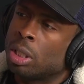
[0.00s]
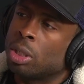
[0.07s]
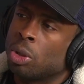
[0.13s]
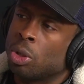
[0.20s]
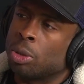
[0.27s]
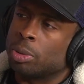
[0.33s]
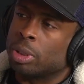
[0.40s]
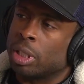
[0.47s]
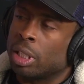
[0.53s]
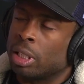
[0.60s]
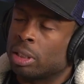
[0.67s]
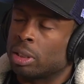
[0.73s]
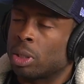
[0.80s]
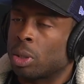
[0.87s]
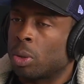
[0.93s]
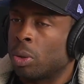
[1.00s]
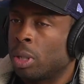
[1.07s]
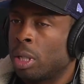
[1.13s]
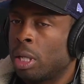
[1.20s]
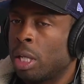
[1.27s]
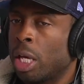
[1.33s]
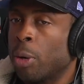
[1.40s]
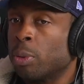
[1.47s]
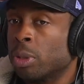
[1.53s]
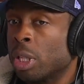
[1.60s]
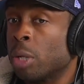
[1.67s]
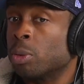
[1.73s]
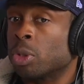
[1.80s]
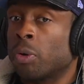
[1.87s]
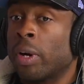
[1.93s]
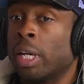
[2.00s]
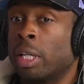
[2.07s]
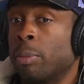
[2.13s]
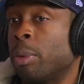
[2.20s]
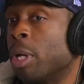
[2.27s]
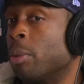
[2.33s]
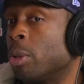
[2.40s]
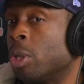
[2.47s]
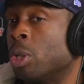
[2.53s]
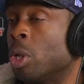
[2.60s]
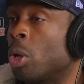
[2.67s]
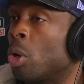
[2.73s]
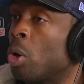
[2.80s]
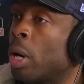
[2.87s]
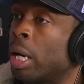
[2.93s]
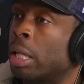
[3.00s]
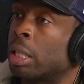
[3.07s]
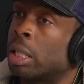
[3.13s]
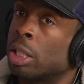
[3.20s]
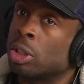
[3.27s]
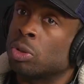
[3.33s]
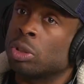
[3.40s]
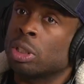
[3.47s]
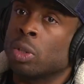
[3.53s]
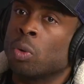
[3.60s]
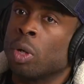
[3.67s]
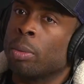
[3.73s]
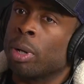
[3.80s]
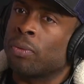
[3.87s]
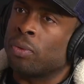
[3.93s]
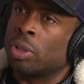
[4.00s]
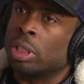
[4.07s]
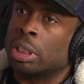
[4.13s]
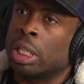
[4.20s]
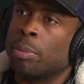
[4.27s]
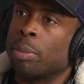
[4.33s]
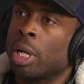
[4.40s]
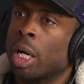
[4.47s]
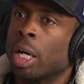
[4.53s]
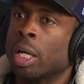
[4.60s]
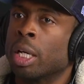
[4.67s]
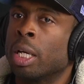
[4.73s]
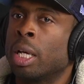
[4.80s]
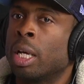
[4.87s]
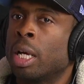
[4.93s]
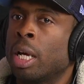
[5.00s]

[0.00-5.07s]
You know what I'm saying? So it was great to be able to, you know, go out of the country, see one of my friends get married.